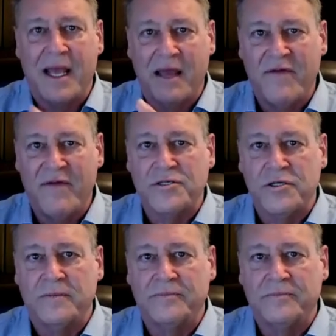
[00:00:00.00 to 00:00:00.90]
a
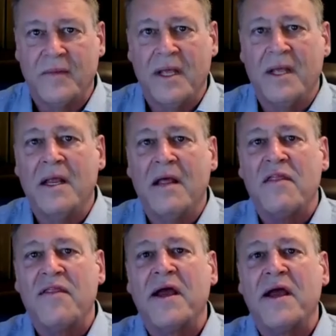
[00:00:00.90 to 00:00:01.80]
venture
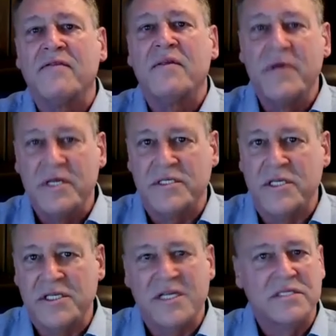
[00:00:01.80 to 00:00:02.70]
think of the
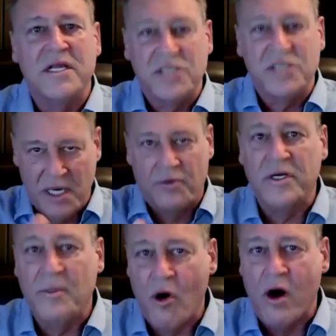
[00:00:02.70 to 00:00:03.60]
business as, as separate
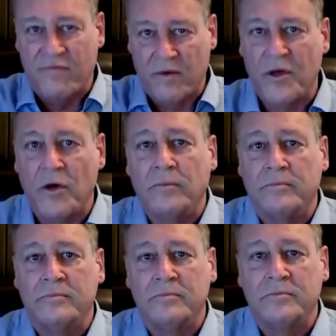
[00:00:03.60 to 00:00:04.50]
and apart from you.
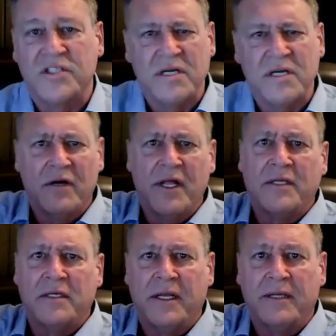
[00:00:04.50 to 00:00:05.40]
It's a different
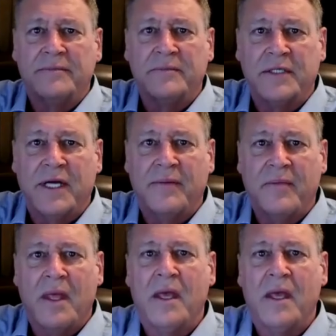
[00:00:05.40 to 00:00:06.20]
entity. Okay? Mm-hmm.